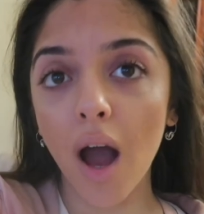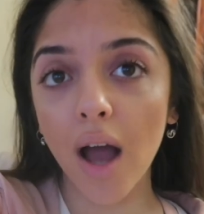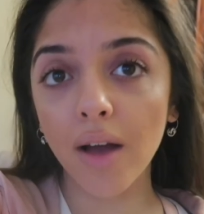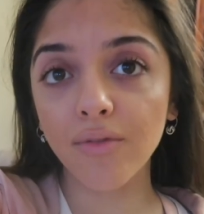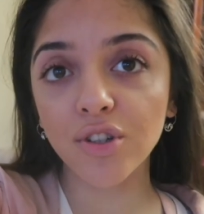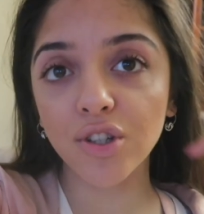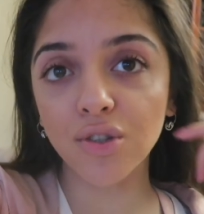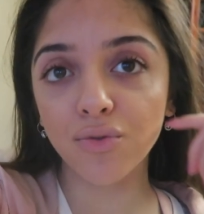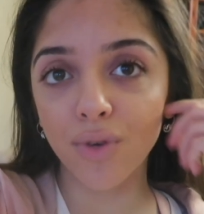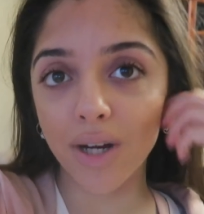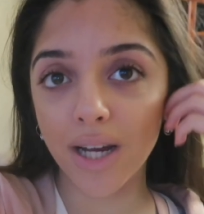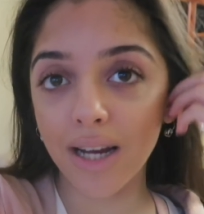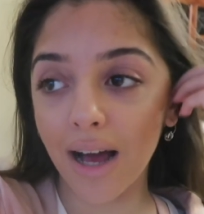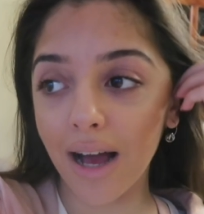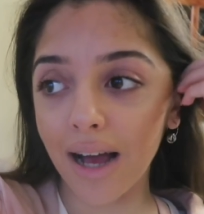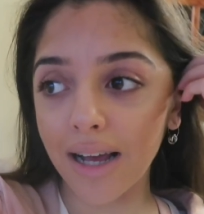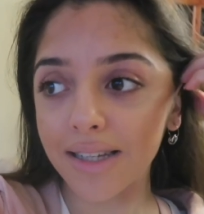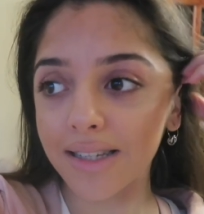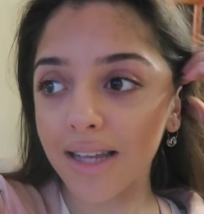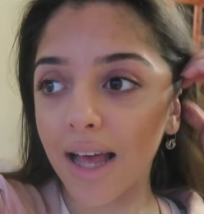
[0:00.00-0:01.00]
I've just
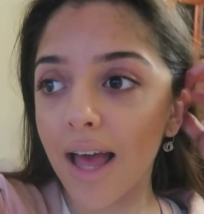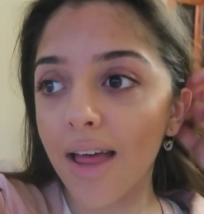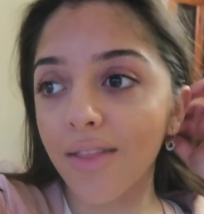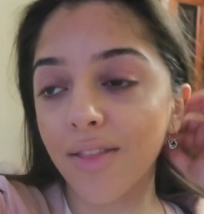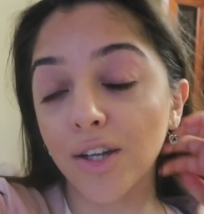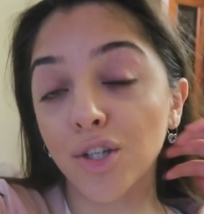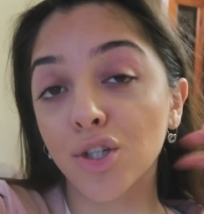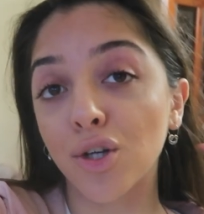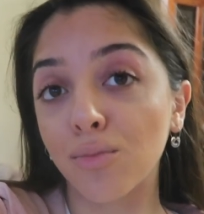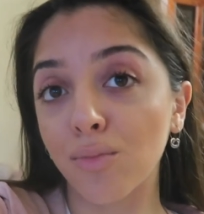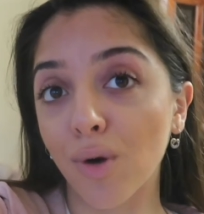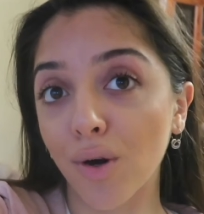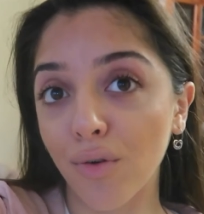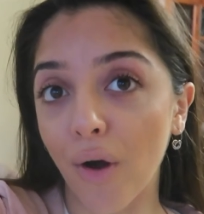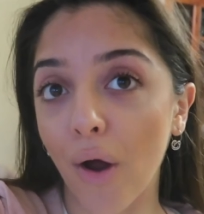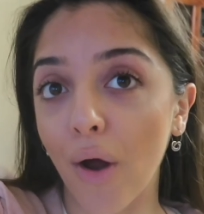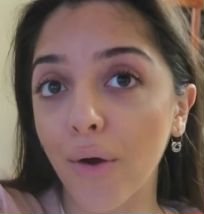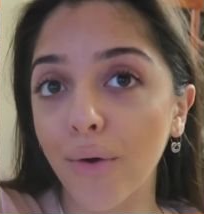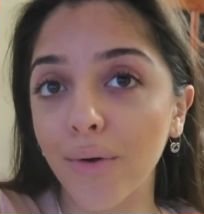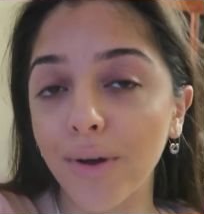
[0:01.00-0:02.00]
realized that
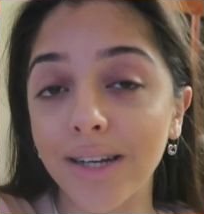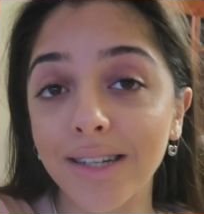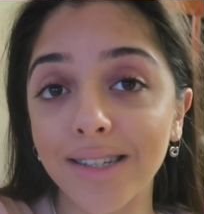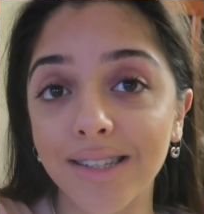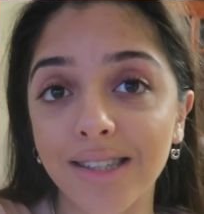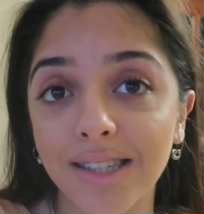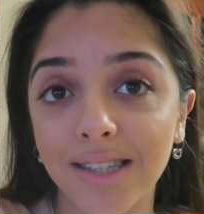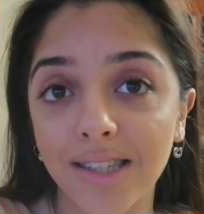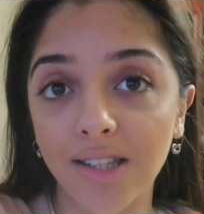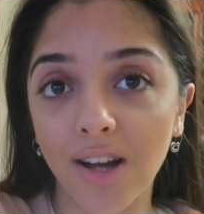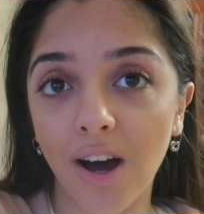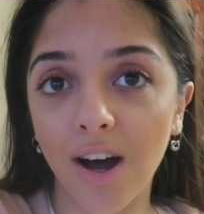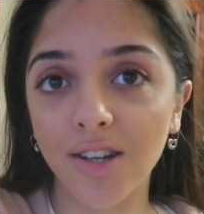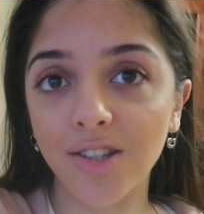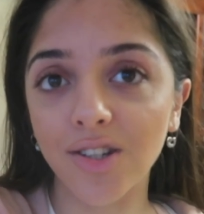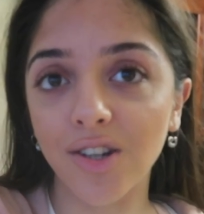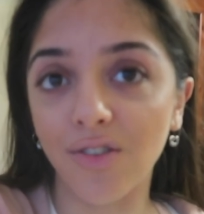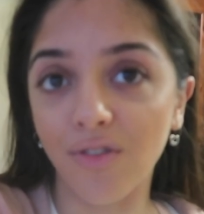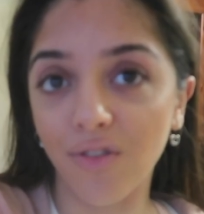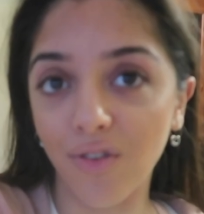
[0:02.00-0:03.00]
tomorrow is the
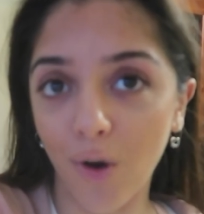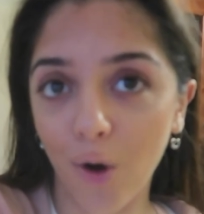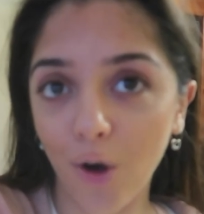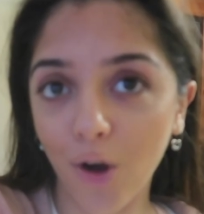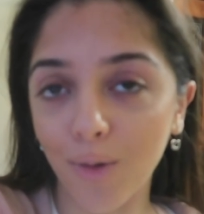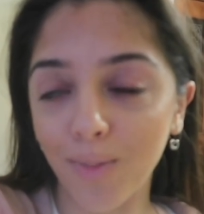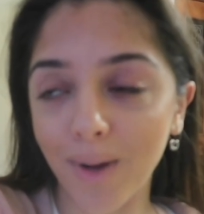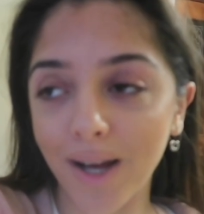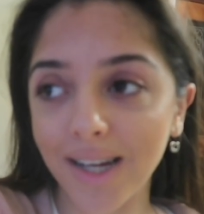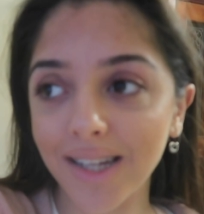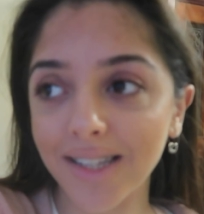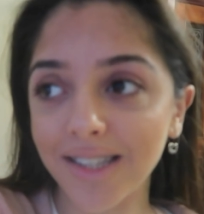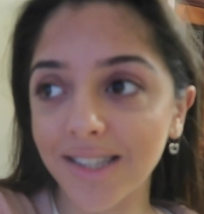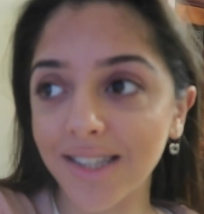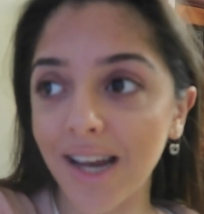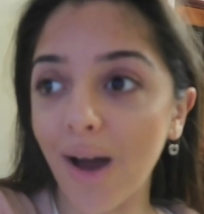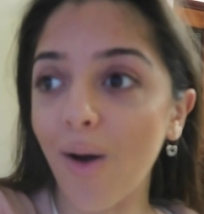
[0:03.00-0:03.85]
start of Vlogmas.